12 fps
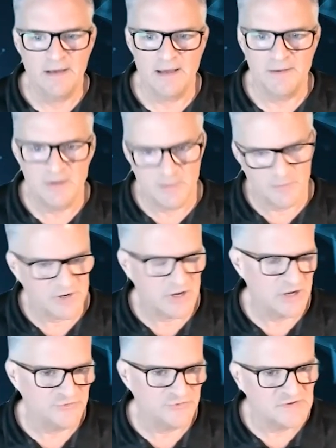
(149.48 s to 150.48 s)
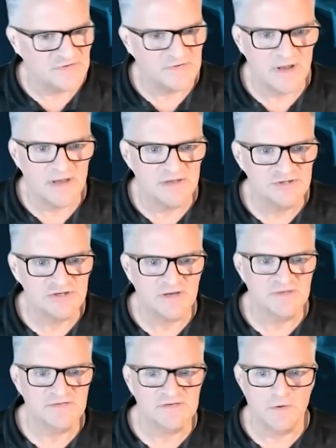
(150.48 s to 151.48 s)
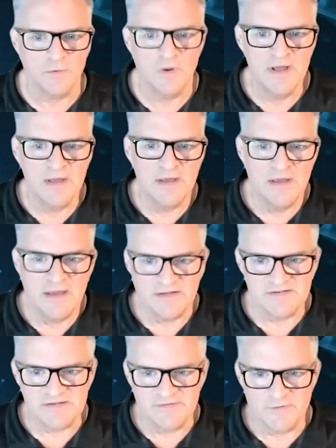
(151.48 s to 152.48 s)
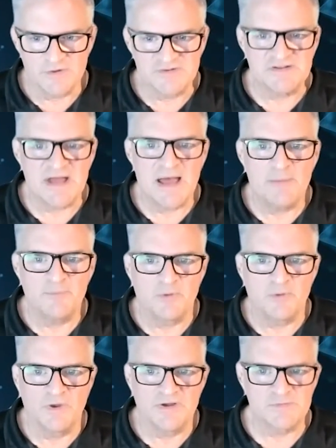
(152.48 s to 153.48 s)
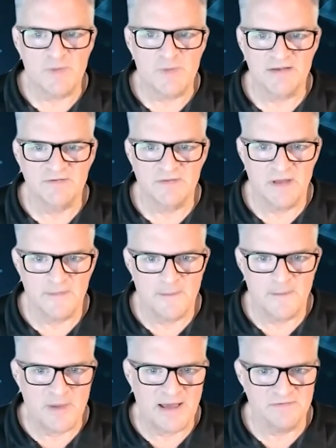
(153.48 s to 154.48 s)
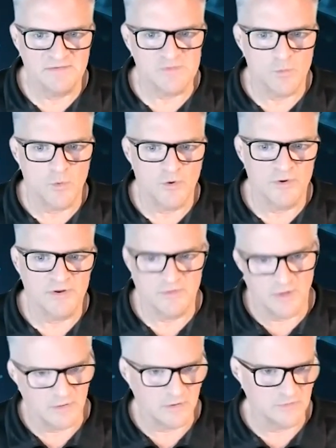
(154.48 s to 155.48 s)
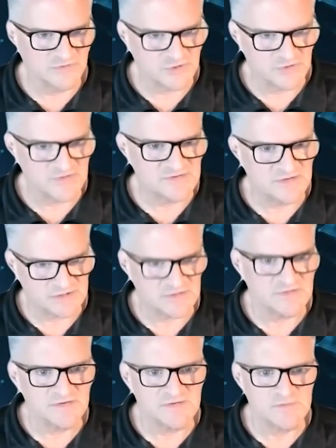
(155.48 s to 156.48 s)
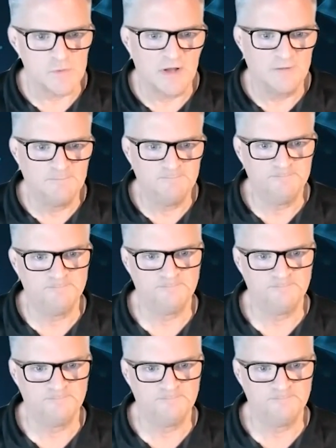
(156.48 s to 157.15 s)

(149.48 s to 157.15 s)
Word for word: a uh, number of countries in Asia. So, it's the first step, and we expect to get the patents awarded in all those jurisdictions as well.